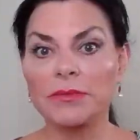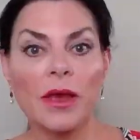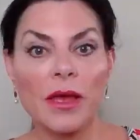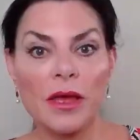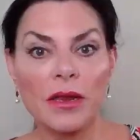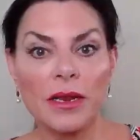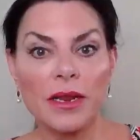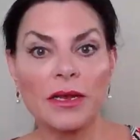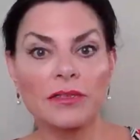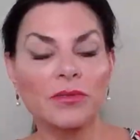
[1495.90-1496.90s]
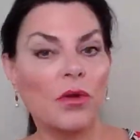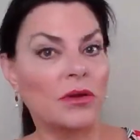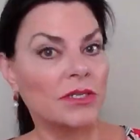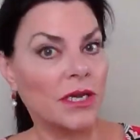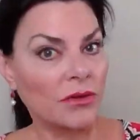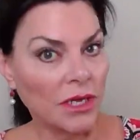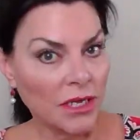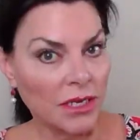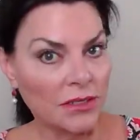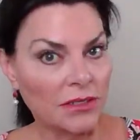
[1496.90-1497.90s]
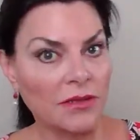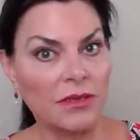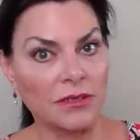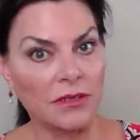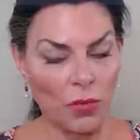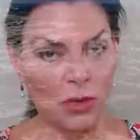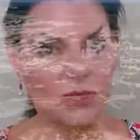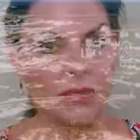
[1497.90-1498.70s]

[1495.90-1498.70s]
and it has the Watersound Inn, so that Watersound